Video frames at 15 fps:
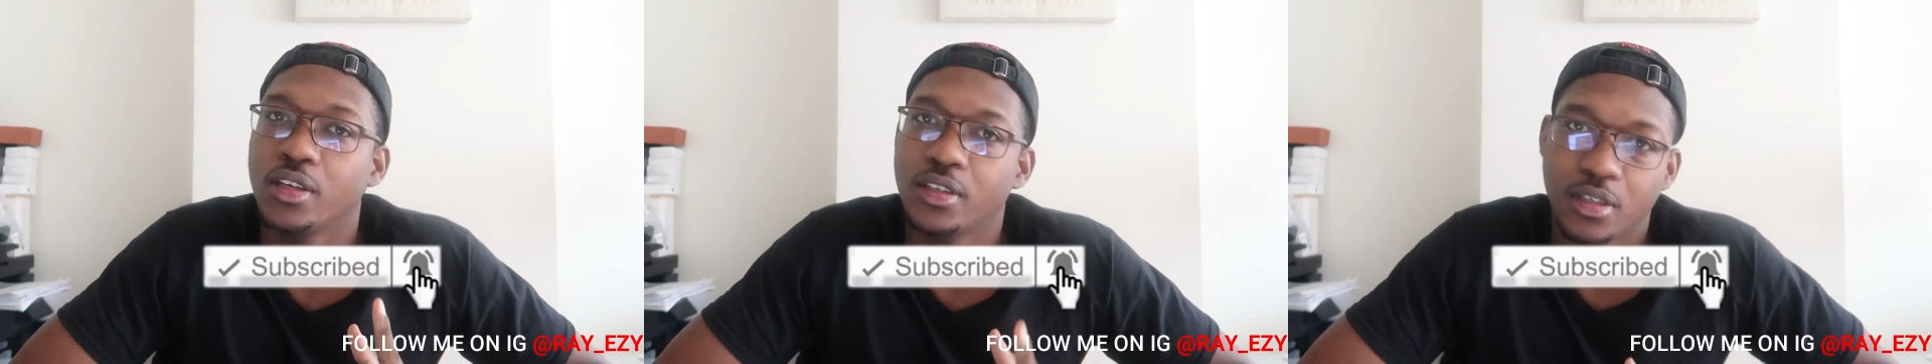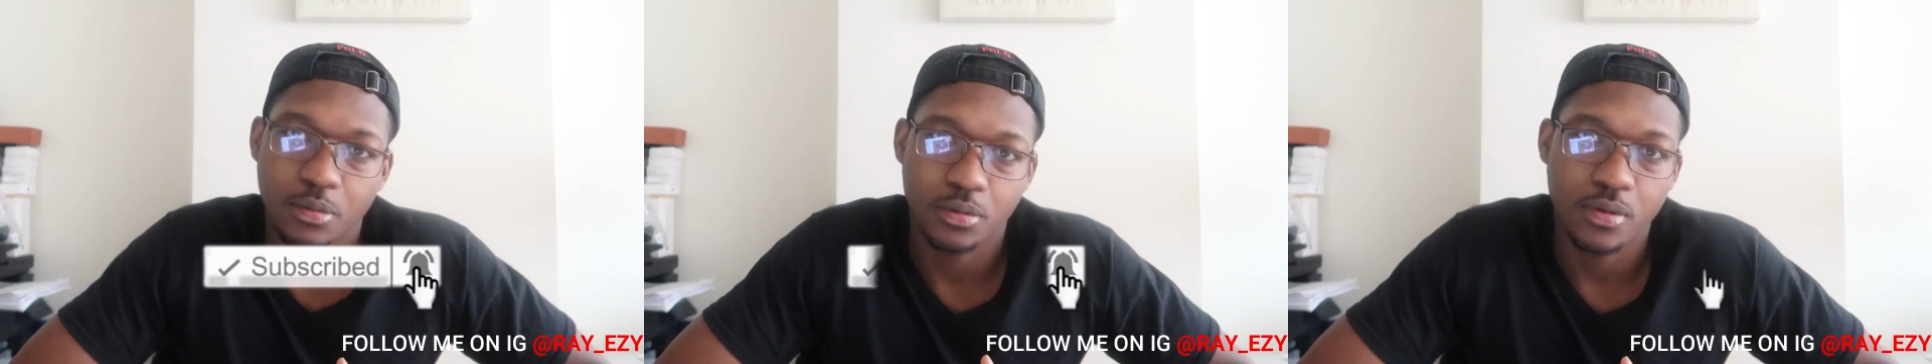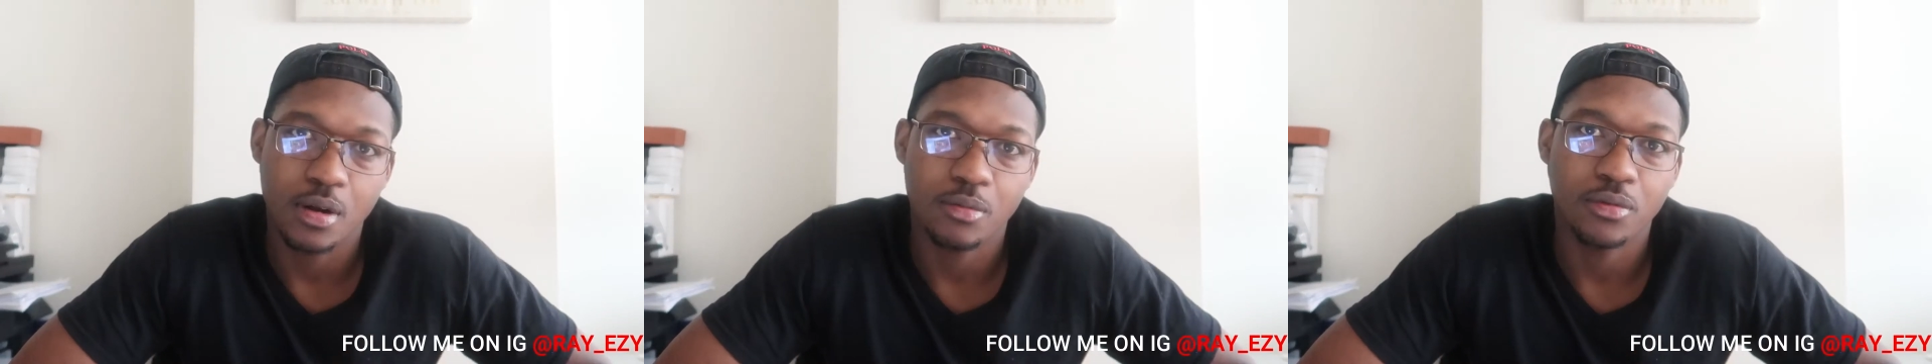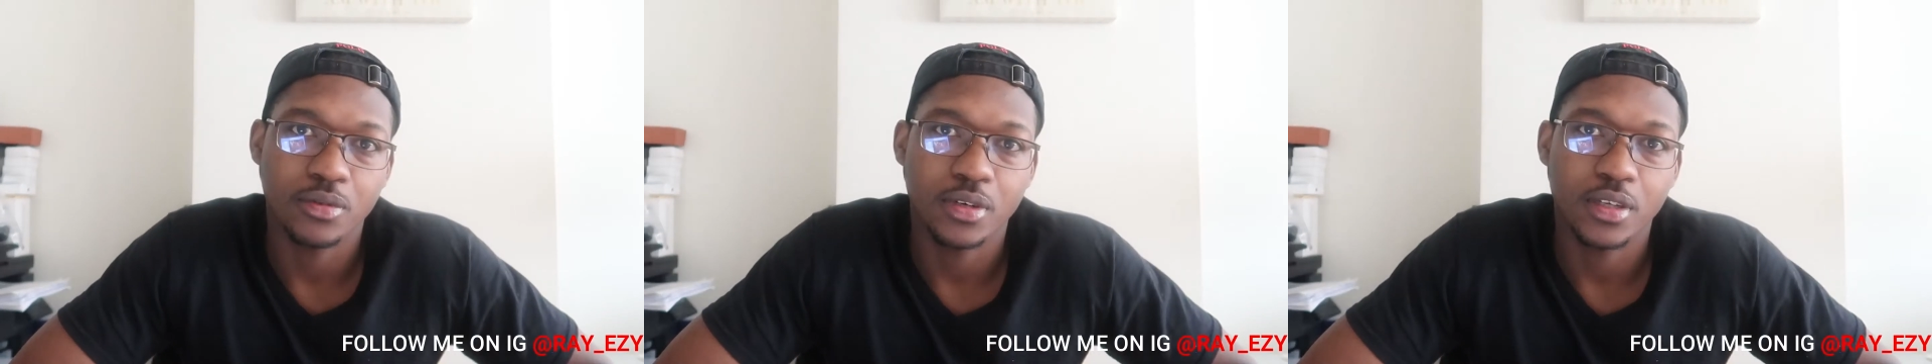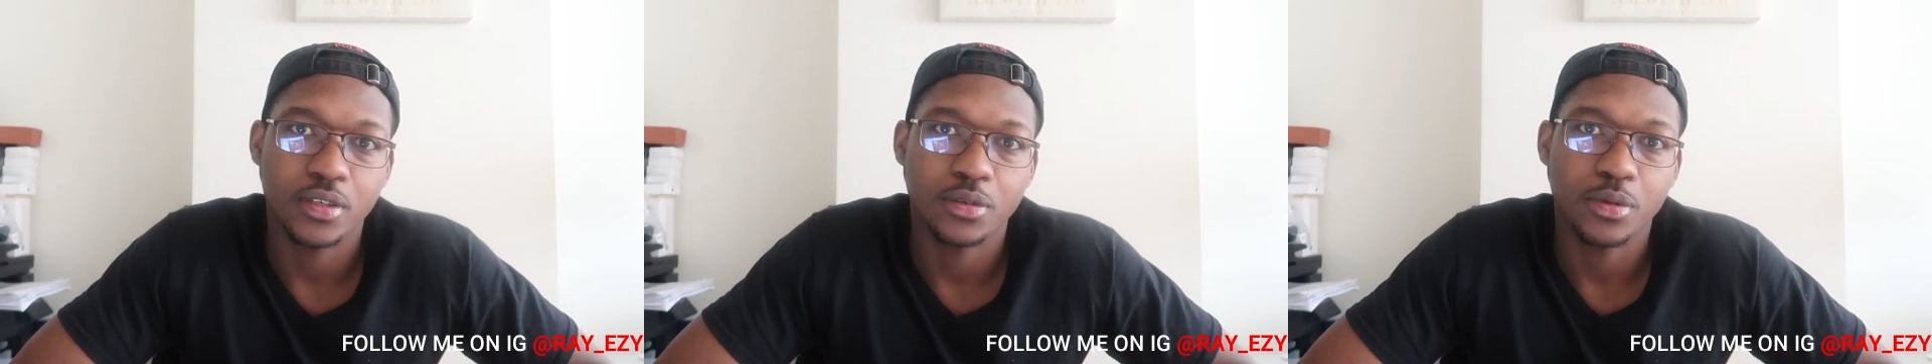and subscribe
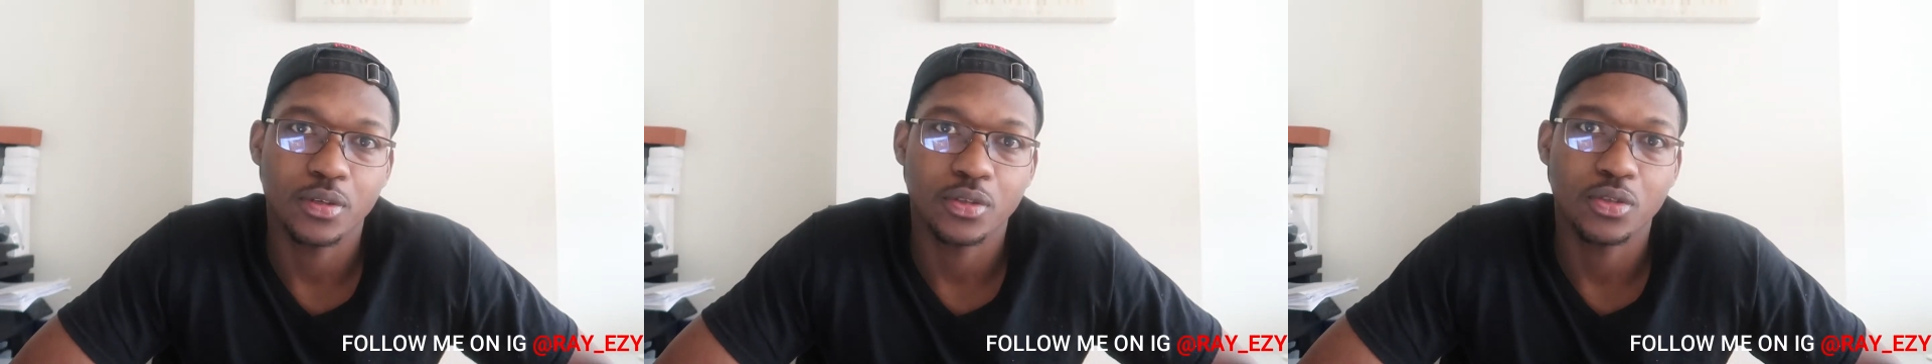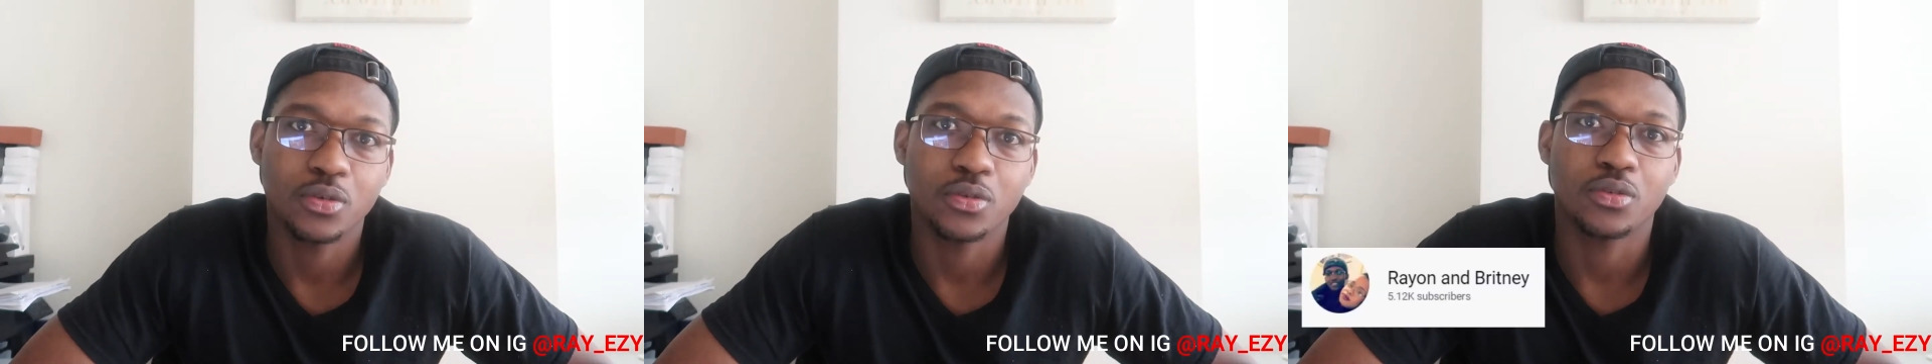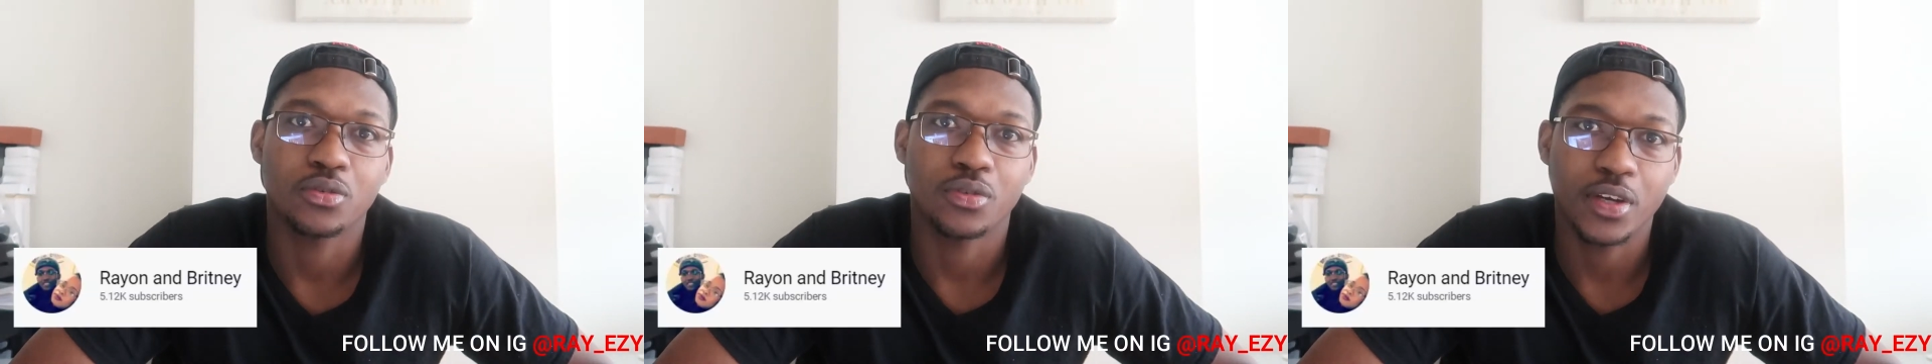over there as well too.